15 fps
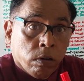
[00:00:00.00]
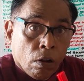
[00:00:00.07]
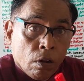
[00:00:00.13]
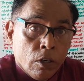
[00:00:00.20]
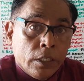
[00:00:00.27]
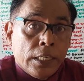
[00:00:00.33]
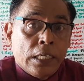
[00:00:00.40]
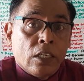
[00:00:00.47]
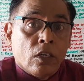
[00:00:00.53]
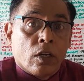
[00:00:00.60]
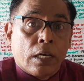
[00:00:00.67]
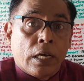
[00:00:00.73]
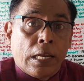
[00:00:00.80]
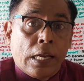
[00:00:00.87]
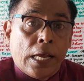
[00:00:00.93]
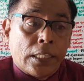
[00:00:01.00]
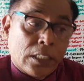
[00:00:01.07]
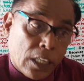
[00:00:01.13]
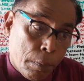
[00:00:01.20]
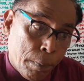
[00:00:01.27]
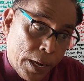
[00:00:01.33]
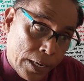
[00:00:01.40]
voluntary
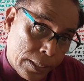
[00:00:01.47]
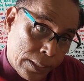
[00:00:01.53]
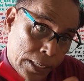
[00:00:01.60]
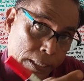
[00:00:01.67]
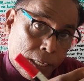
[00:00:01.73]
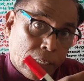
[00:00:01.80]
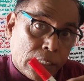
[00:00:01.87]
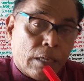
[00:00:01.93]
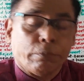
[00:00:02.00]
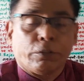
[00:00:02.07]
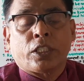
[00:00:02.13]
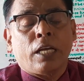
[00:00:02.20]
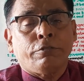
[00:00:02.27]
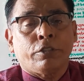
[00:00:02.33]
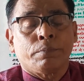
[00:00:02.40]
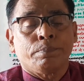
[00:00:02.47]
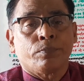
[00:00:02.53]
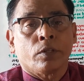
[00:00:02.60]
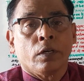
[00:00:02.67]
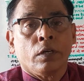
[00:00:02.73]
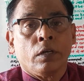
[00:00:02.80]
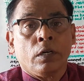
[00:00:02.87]
organization by taking themselves
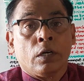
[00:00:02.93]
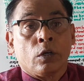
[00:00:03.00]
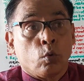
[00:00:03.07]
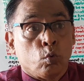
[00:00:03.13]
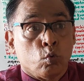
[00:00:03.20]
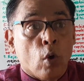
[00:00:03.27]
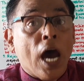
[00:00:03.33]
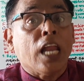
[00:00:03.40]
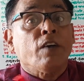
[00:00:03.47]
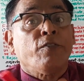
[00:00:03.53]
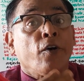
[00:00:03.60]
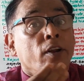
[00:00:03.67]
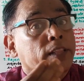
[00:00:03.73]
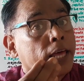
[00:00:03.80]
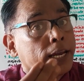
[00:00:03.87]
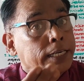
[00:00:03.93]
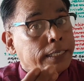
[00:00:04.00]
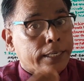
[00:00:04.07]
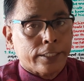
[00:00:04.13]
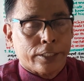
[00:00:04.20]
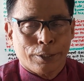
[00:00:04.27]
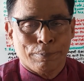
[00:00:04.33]
to work for their
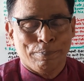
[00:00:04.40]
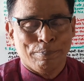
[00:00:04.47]
interest.